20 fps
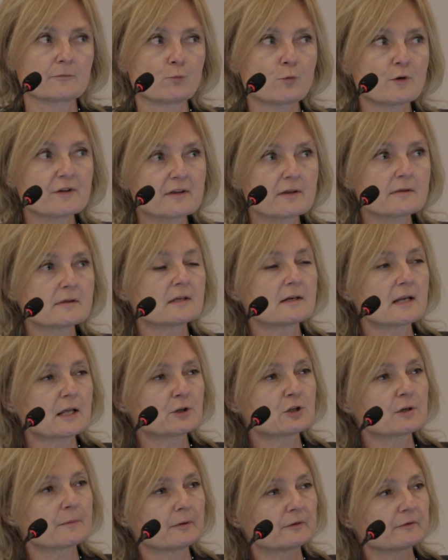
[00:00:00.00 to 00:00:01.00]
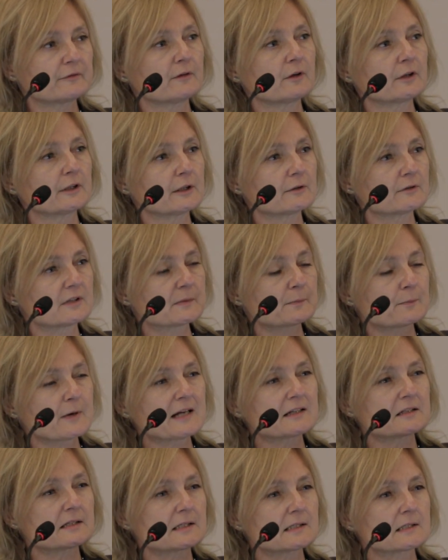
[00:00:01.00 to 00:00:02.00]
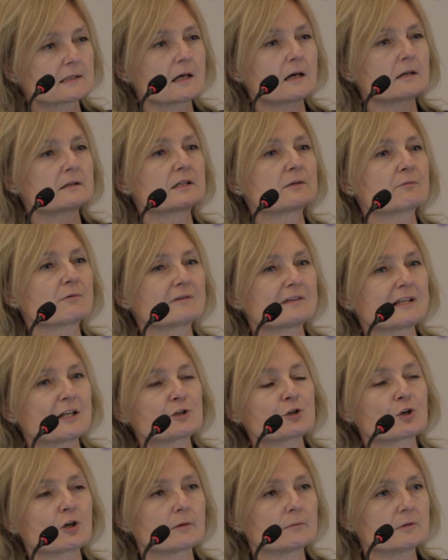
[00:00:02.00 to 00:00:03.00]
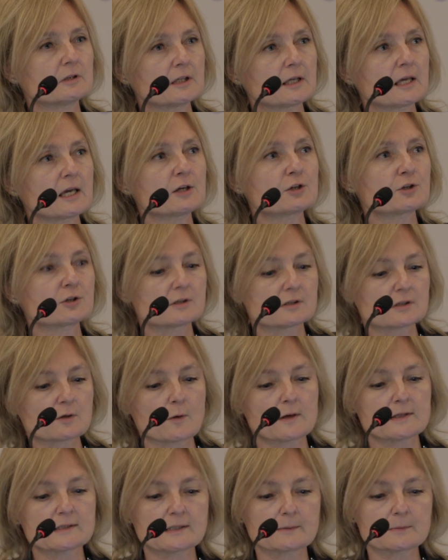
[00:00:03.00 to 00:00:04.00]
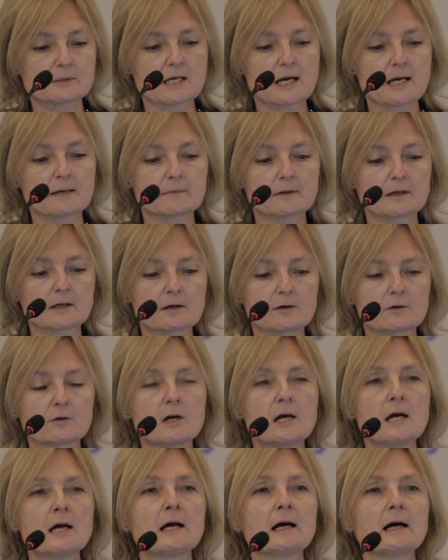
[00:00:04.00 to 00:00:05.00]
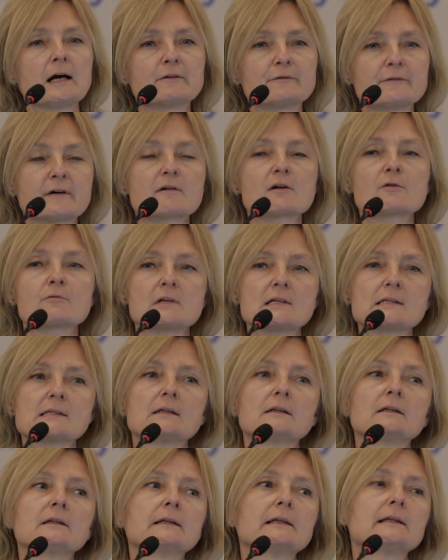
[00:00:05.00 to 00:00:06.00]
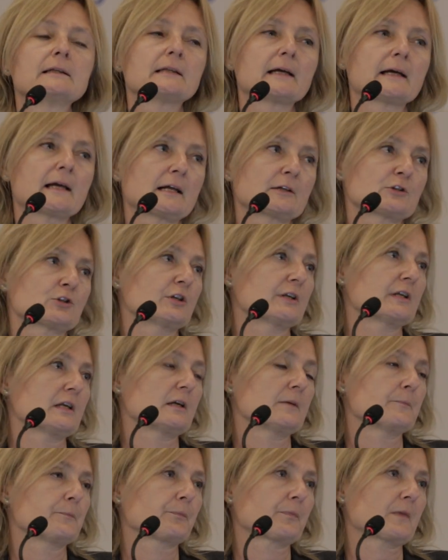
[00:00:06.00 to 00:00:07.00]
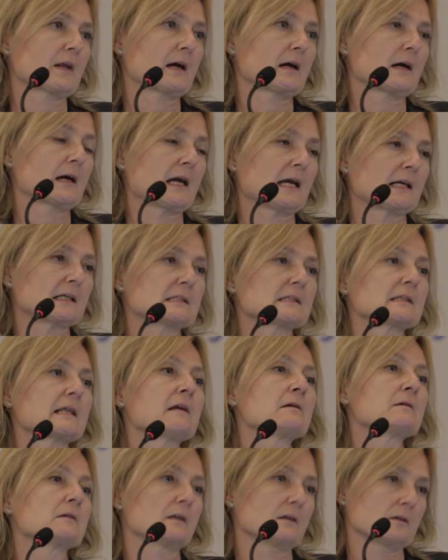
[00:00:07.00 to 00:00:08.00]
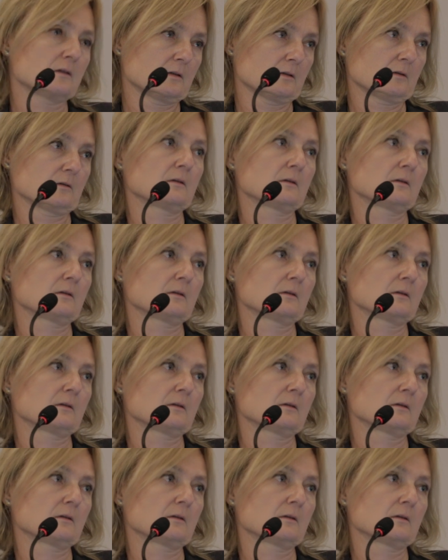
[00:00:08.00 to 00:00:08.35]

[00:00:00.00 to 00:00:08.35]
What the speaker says: Within the Nature portfolio, this practice started with Nature Communications quite some time ago, and very recently they actually extended